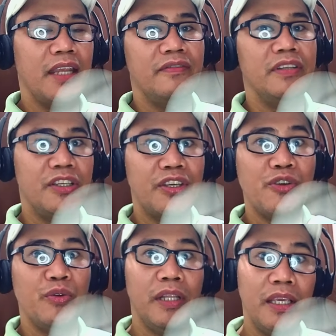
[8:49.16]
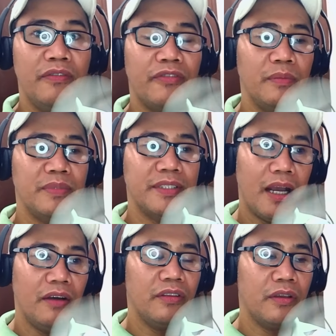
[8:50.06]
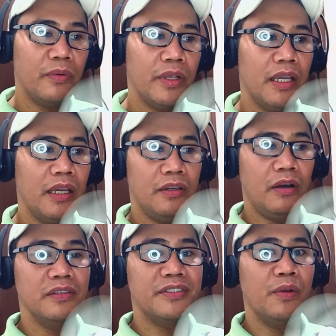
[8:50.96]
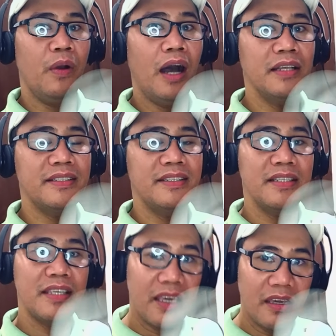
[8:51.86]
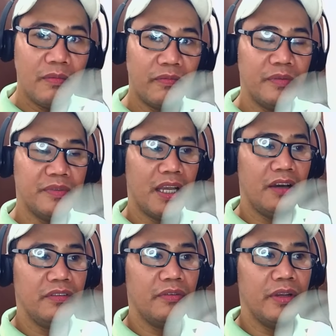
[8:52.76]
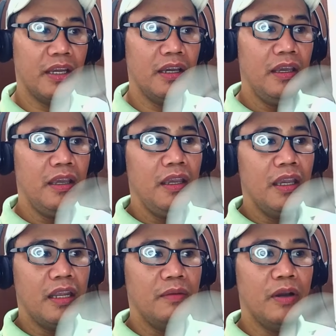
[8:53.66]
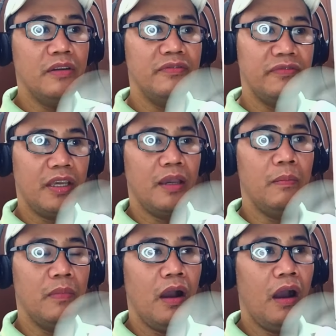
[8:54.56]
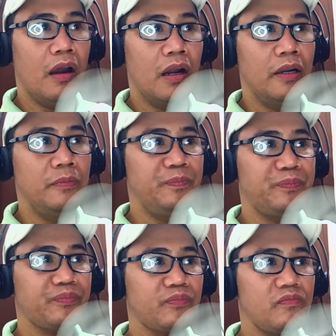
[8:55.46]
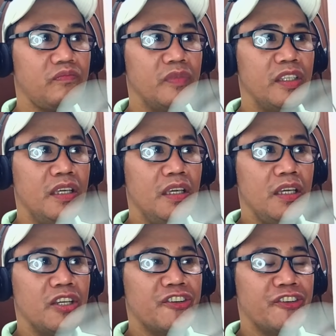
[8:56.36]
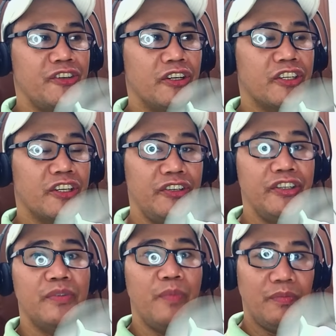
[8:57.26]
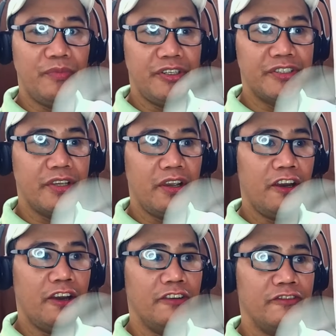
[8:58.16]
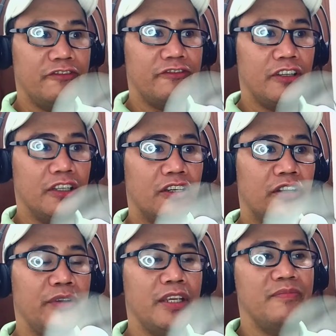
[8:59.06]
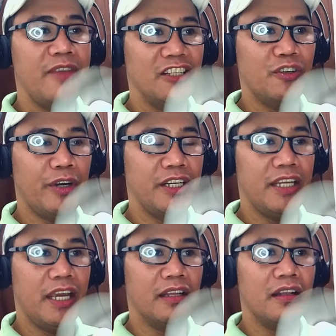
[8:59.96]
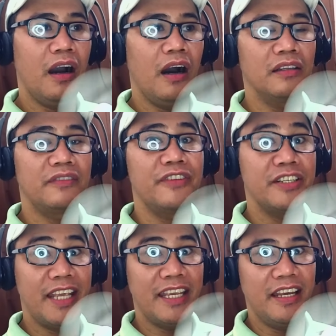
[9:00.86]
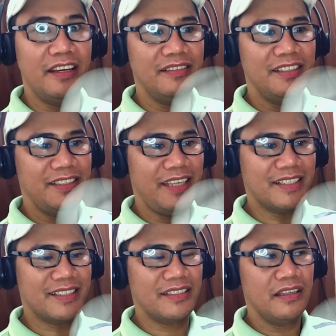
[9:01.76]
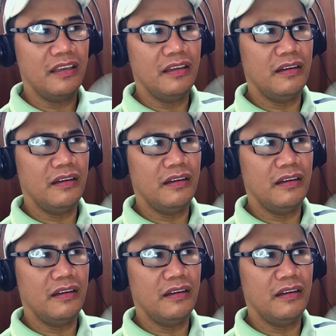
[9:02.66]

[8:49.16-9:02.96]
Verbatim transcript: David Guli from South Korea and also Austin Kim from South Korea. And both of them are cur- current members of Korean male quartet called Fortuna. Yes.